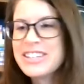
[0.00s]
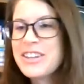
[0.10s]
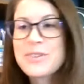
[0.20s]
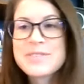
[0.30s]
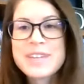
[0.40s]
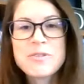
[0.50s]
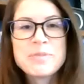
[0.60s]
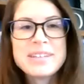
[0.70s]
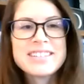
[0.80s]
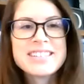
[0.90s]
and those that will
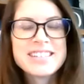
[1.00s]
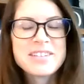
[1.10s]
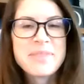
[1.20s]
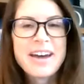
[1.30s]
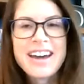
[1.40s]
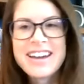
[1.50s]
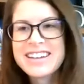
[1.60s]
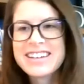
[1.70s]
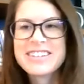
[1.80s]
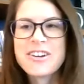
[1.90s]
be listening back
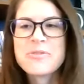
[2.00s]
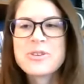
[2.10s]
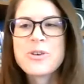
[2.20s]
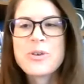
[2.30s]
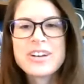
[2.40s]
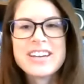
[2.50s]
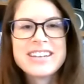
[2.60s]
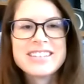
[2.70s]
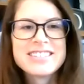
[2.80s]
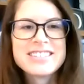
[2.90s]
on our
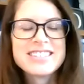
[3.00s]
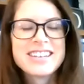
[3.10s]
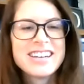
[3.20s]
recordings.